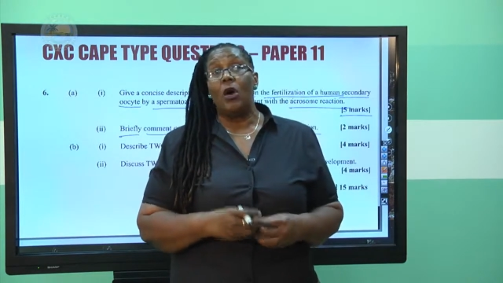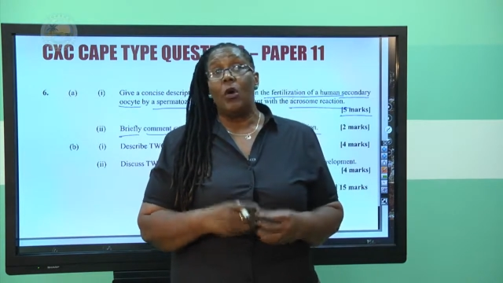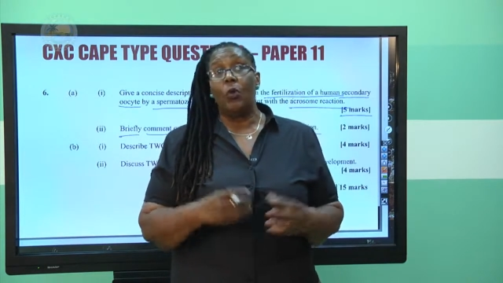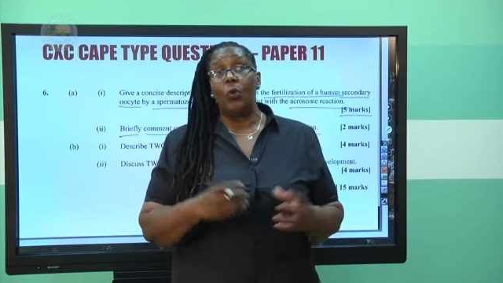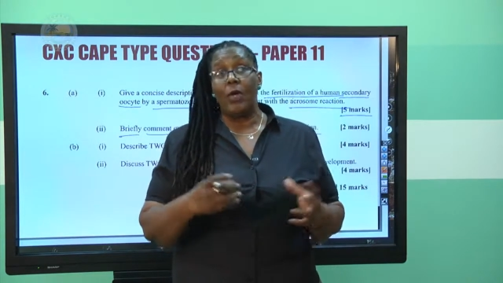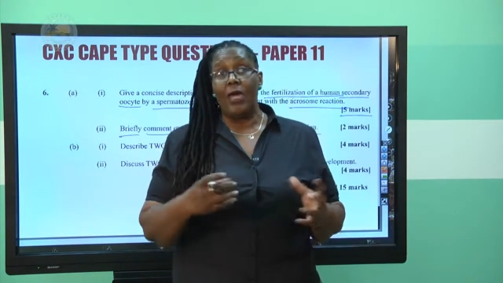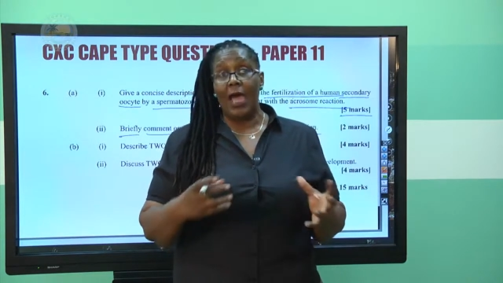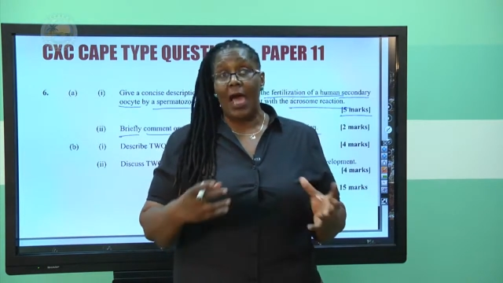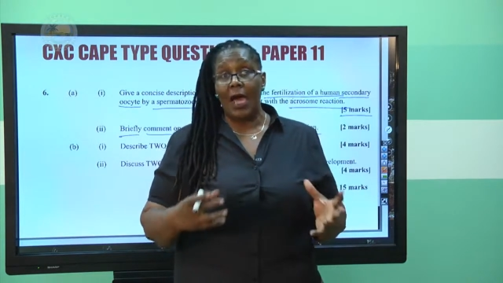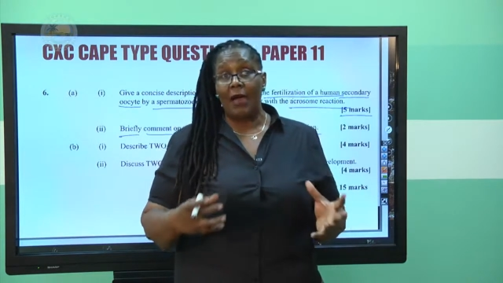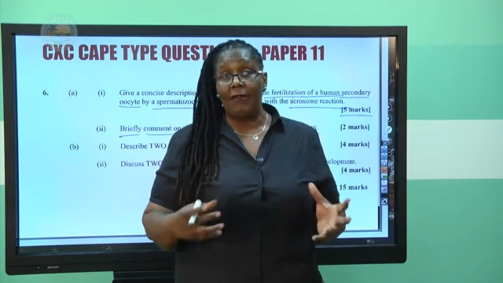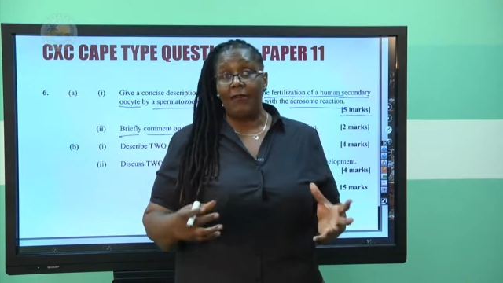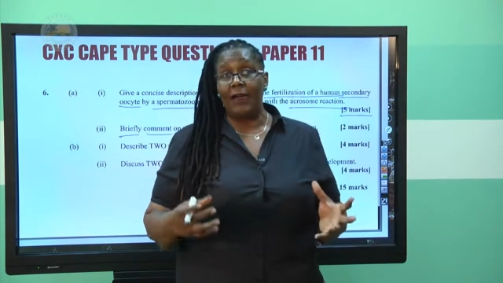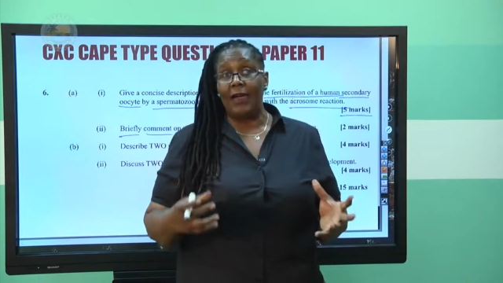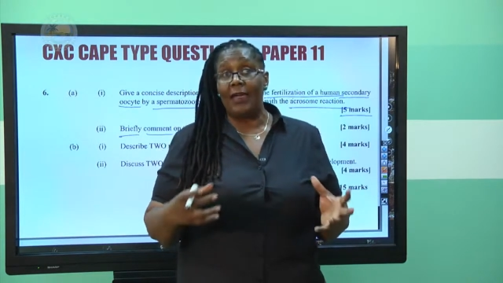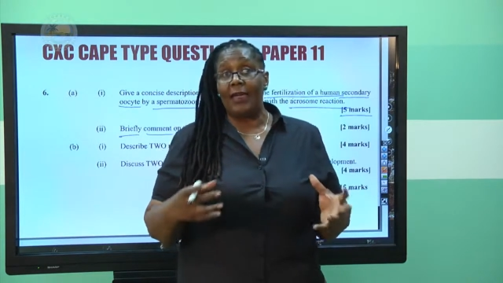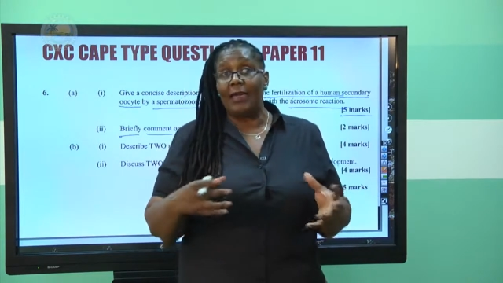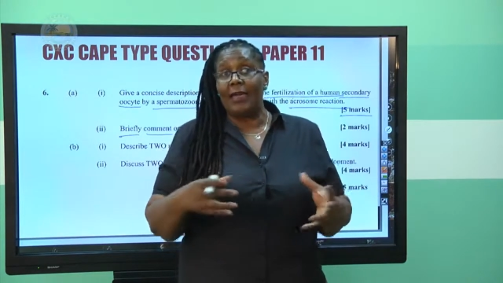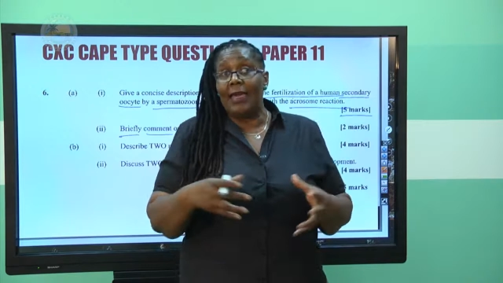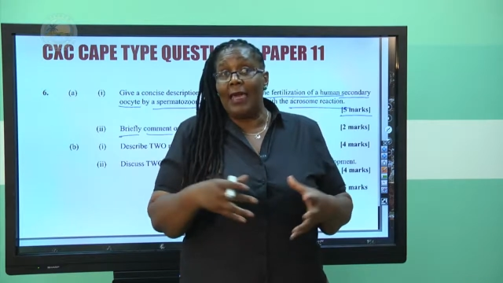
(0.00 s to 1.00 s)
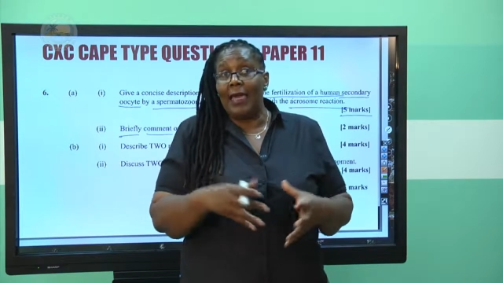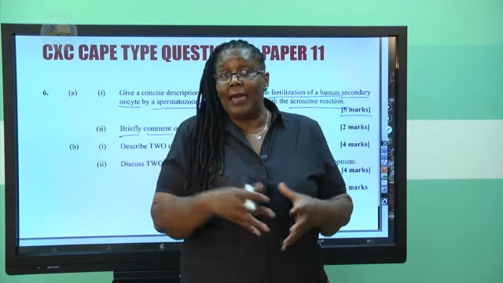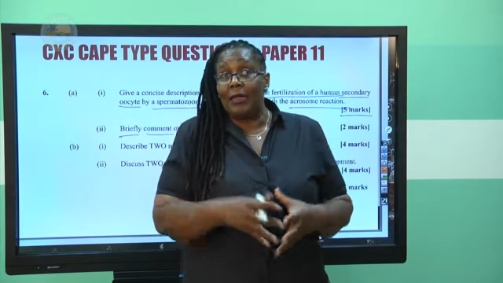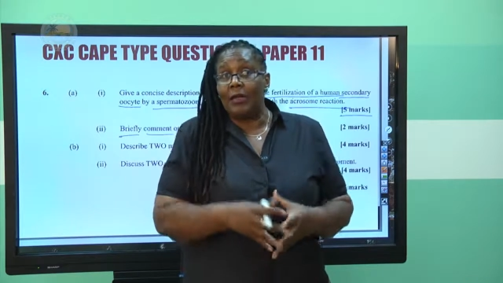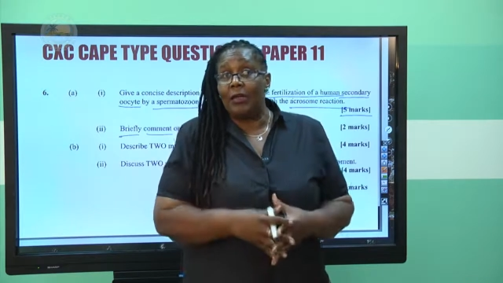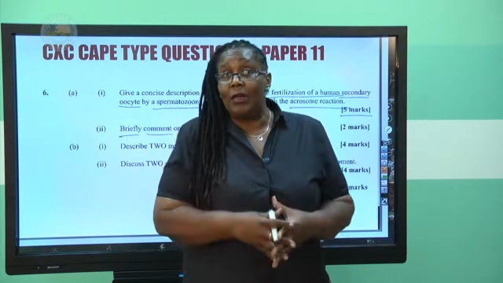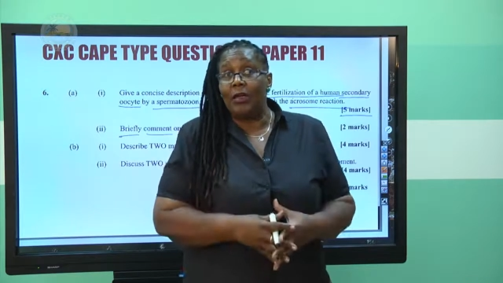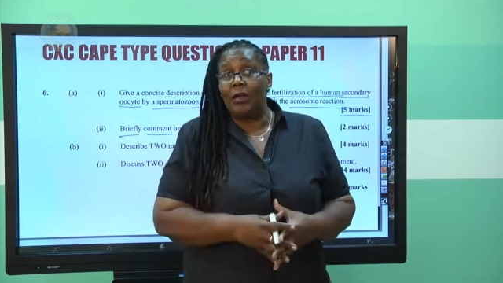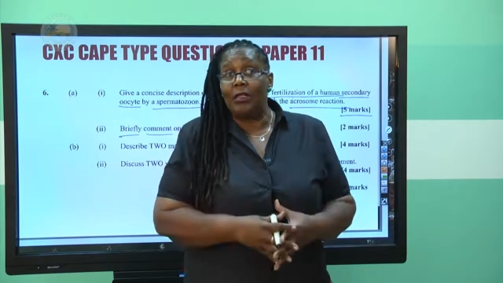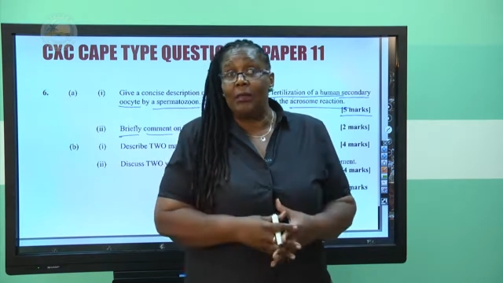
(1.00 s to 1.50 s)
we have
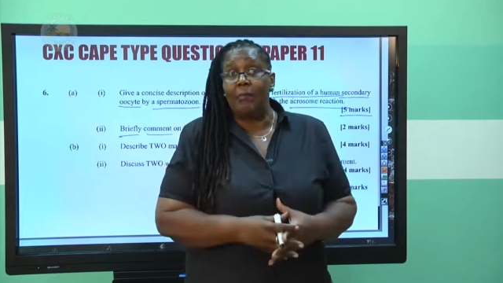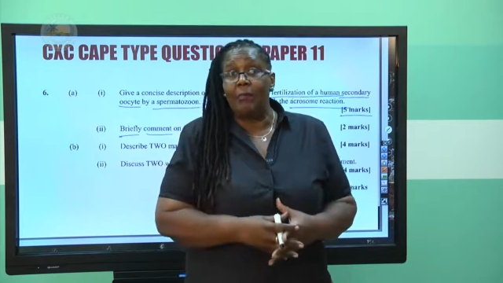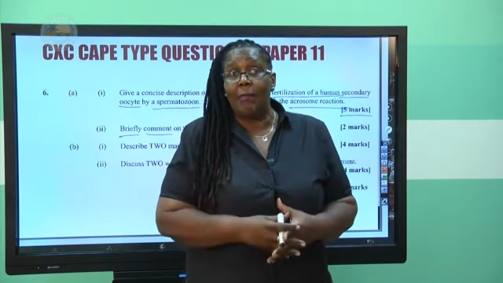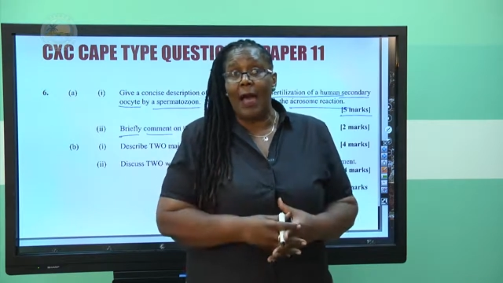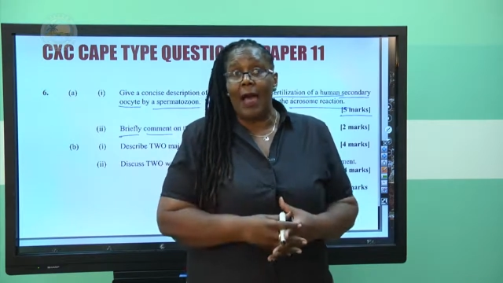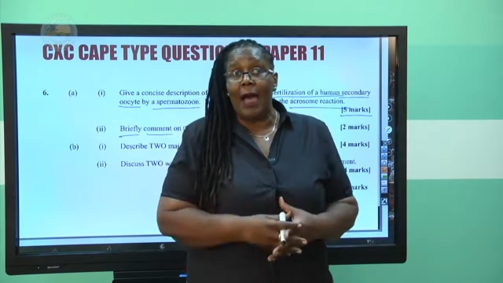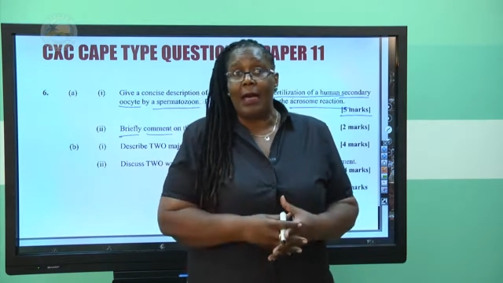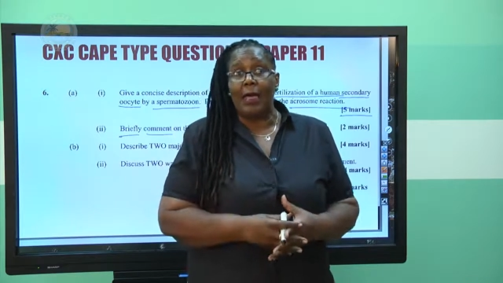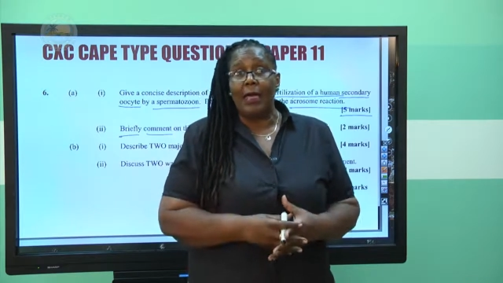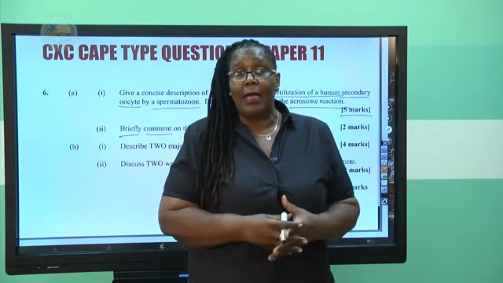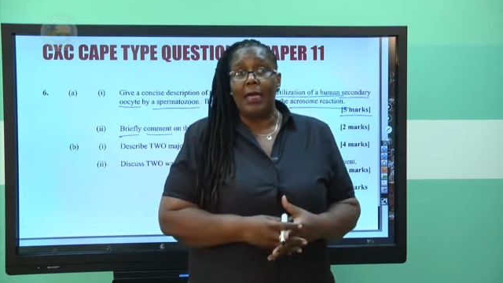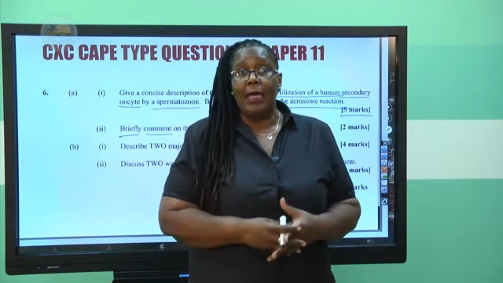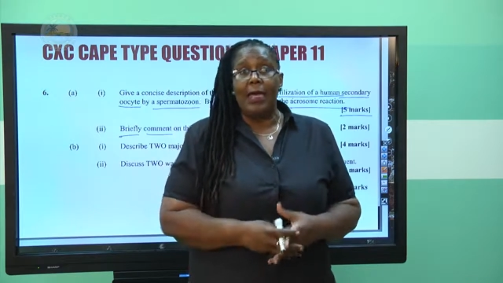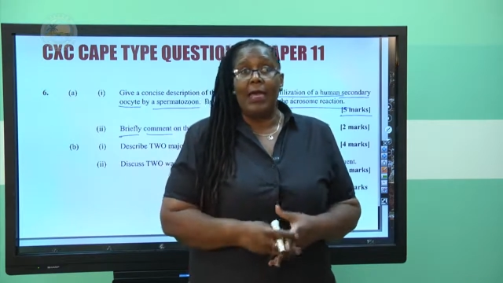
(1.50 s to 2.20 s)
again gotten back